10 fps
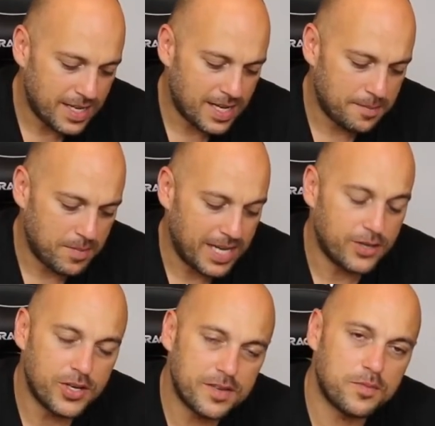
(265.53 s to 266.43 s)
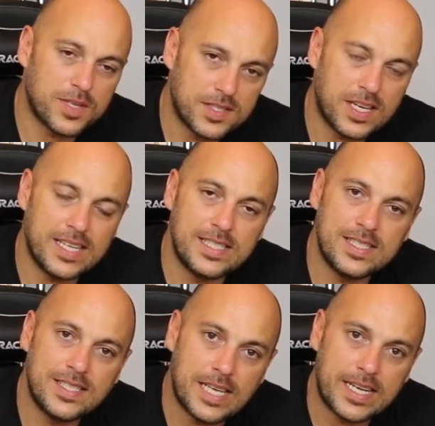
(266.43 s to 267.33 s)
Um, I could have once again
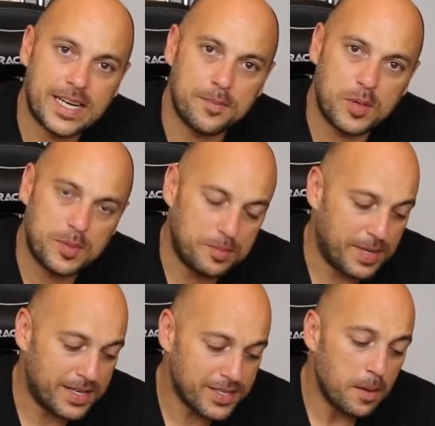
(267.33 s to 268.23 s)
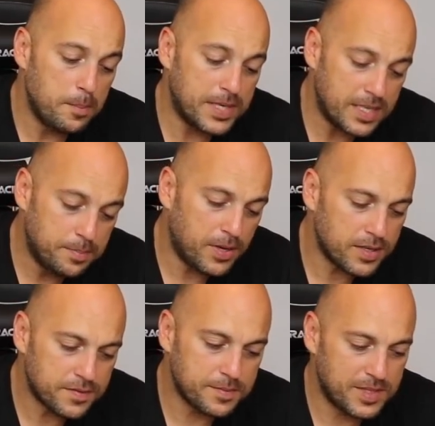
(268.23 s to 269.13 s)
set it up a bit better, but
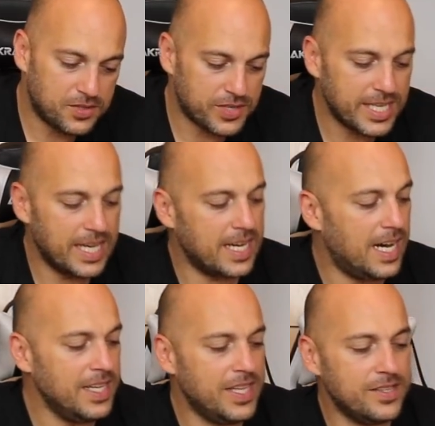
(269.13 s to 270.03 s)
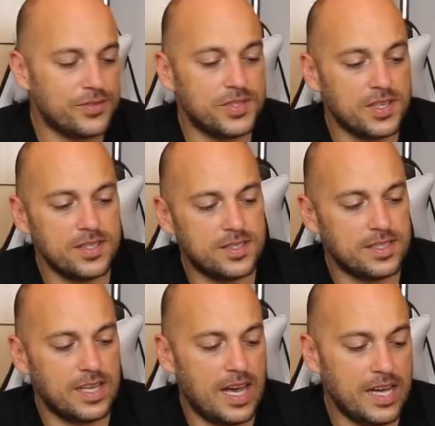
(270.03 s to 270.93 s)
apart from the stringing, I think the
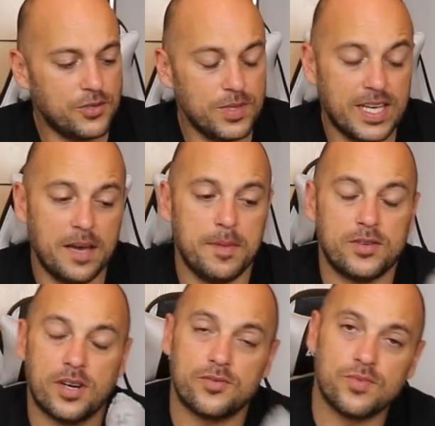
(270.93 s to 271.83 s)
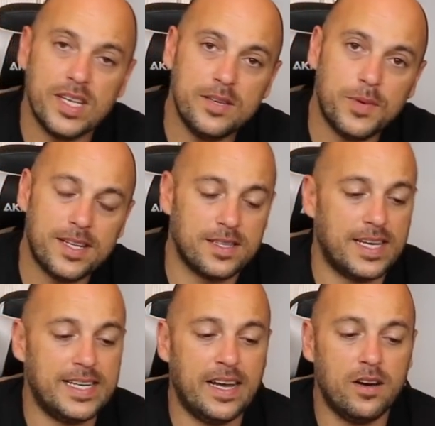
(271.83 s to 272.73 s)
results actually came out really well.
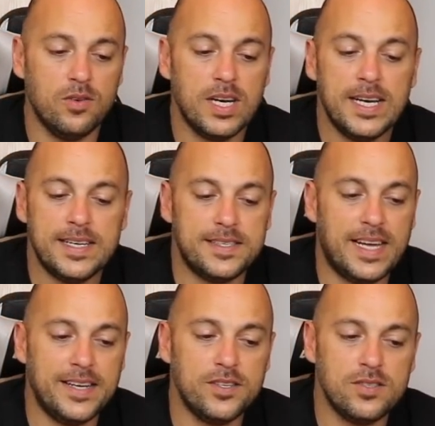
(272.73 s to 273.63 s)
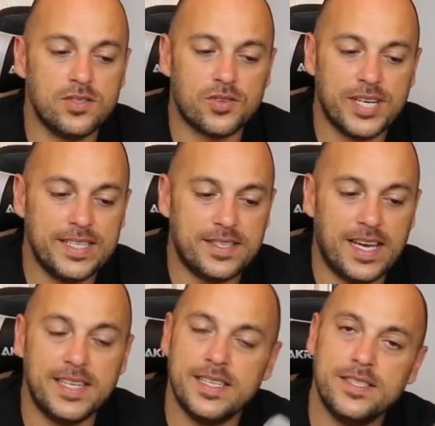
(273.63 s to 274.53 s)
And now Daniel Norée's
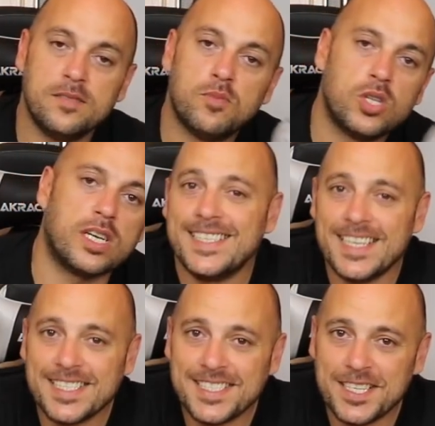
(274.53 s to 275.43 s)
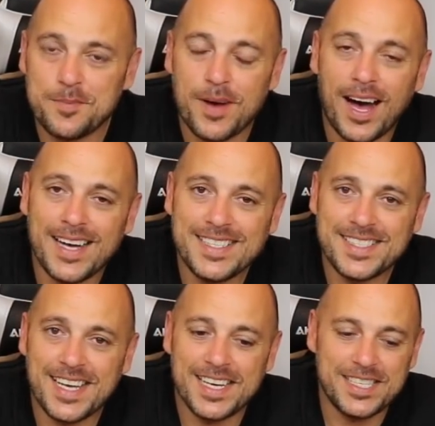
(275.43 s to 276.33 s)
head is in multi. Next up, I
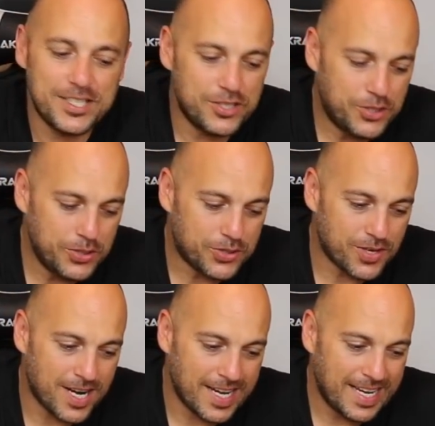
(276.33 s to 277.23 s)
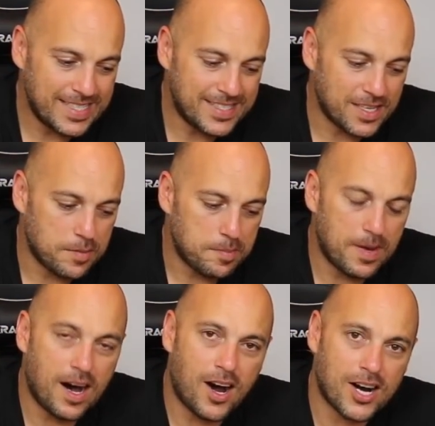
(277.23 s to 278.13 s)
decided to try some
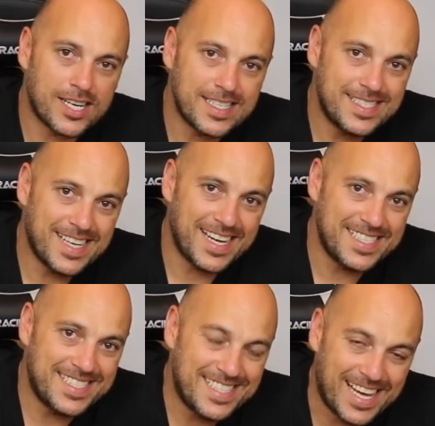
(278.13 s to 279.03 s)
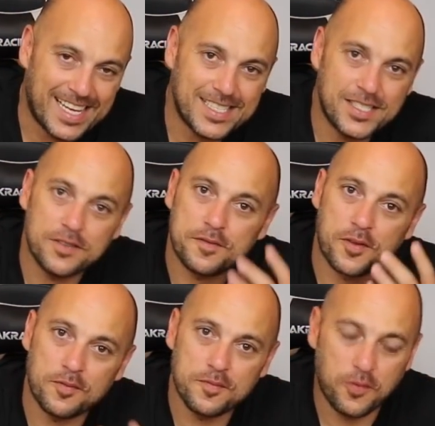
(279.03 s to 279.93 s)
R Titan X
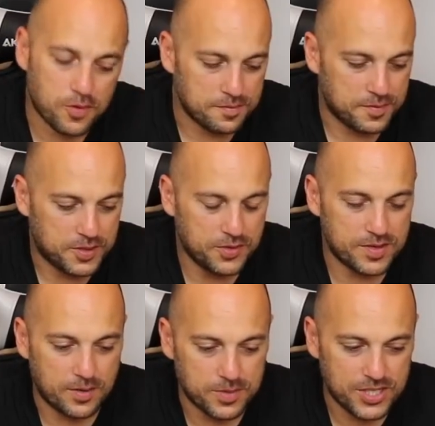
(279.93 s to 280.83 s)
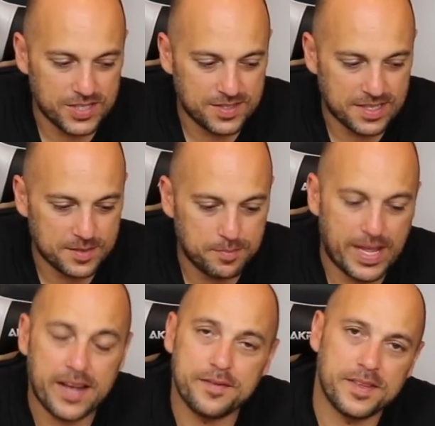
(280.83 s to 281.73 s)
from Form Futura, which is this
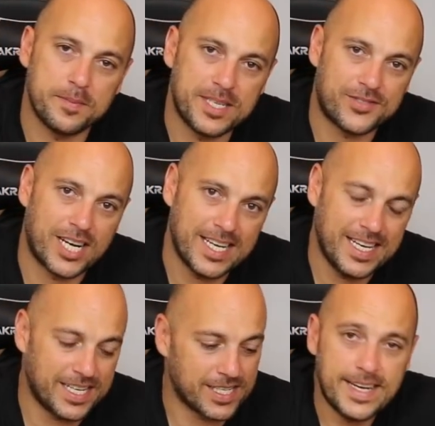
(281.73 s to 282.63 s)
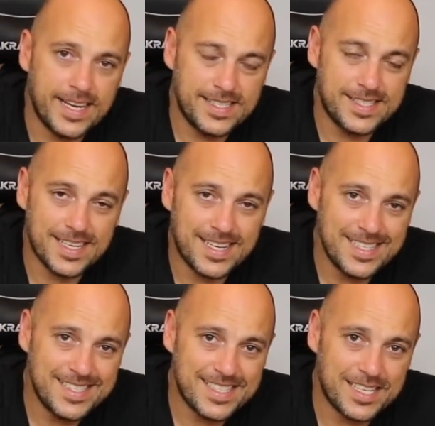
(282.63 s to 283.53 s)
black filament right here. Next, I
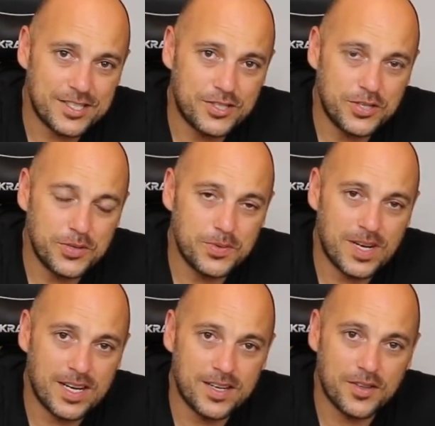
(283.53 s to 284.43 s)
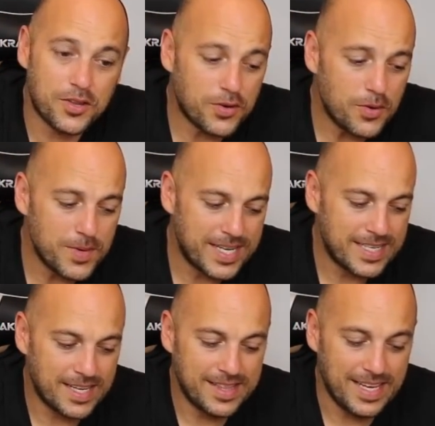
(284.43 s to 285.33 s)
decided to uh, throw
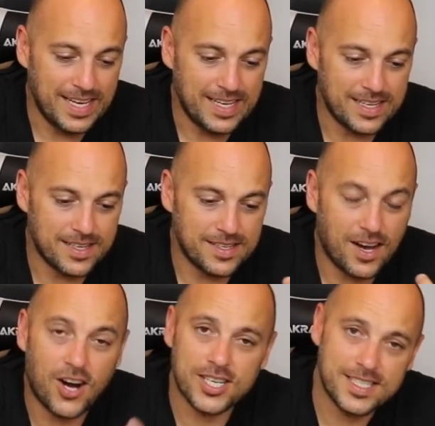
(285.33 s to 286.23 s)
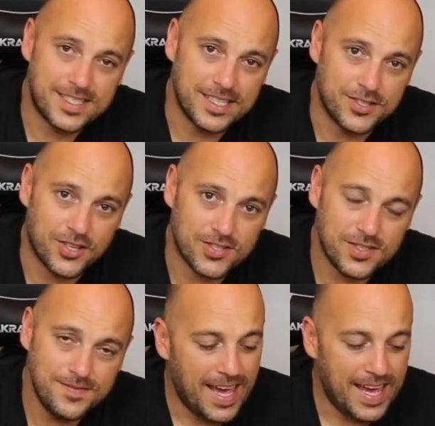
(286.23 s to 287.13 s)
in the uh, hardened steel
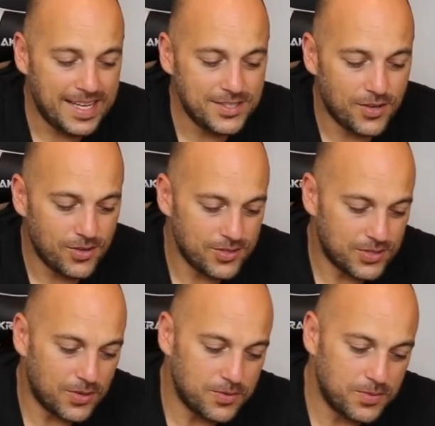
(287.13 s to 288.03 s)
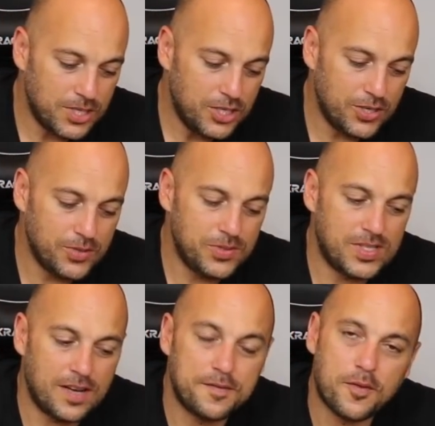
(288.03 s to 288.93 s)
nozzle and also
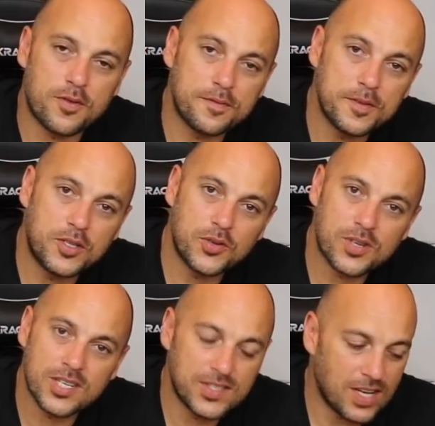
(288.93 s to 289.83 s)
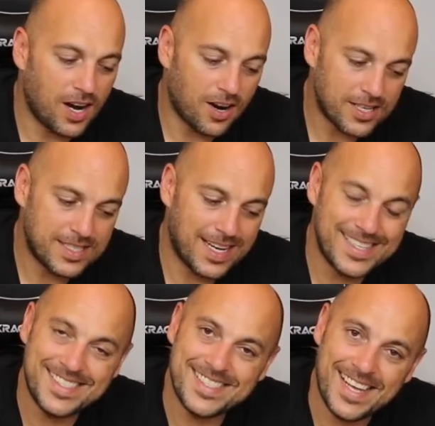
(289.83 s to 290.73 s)
use Form Futura's R
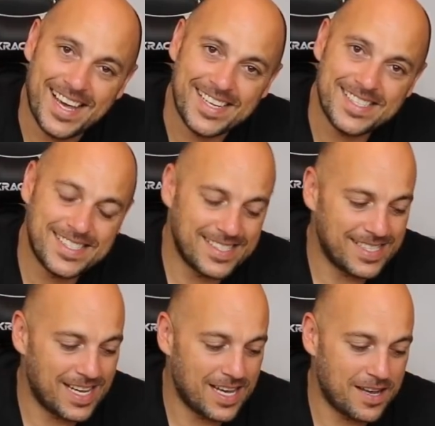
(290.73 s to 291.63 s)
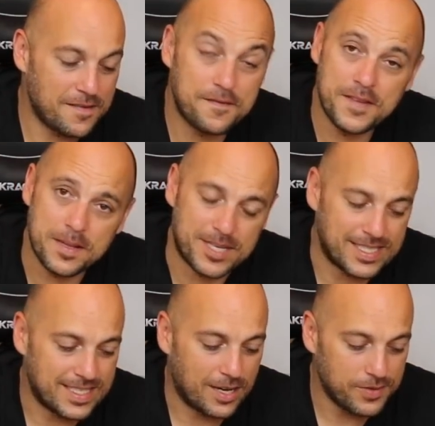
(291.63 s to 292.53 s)
Titan X uh,
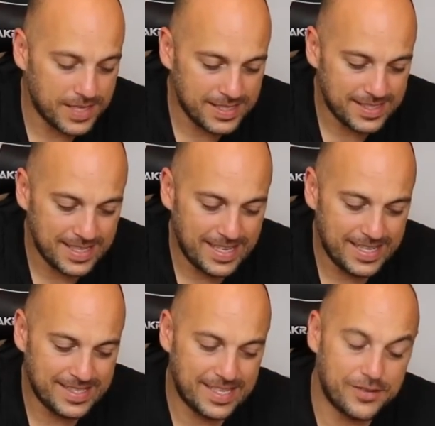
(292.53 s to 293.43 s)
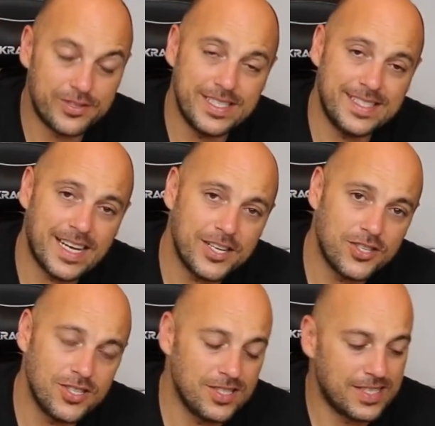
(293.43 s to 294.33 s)
filament. Now this is a
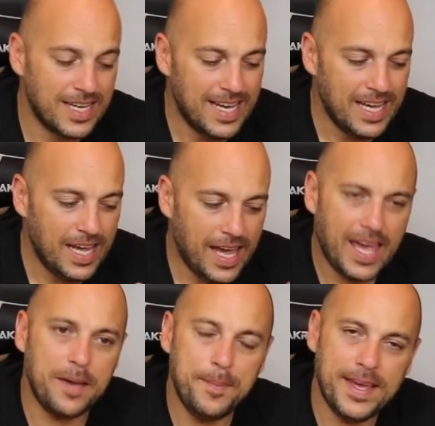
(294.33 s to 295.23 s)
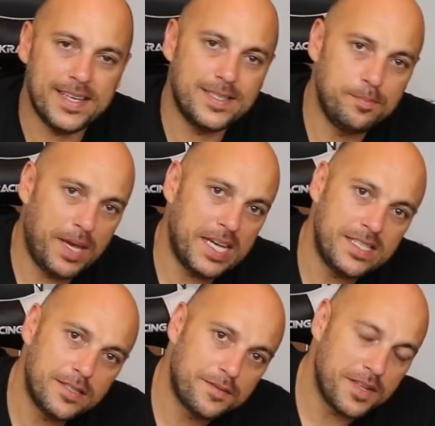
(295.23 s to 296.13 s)
recycled
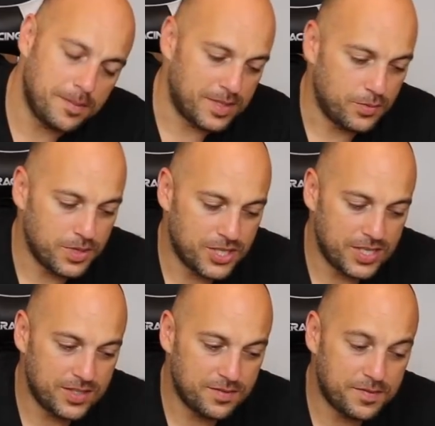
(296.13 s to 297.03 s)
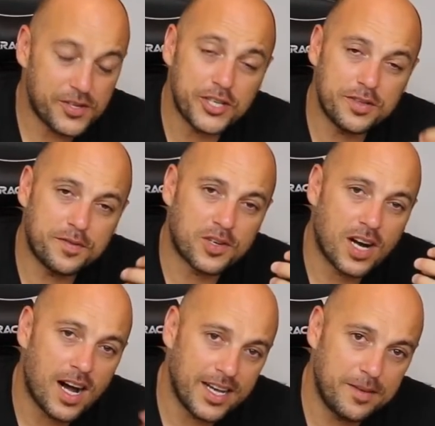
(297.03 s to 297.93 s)
ABS-based filament, which is very good for
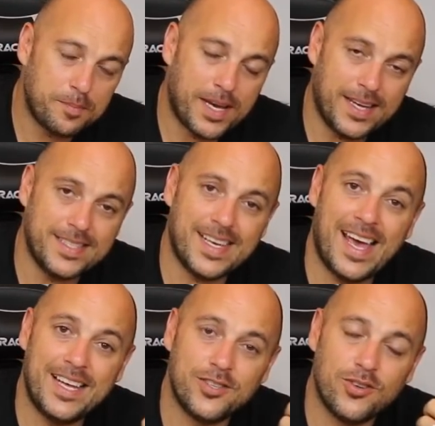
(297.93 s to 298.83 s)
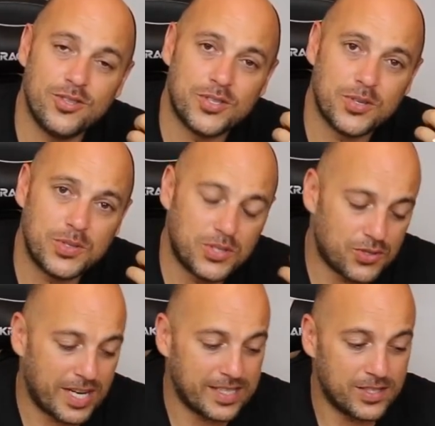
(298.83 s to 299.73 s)
high impact and also strength.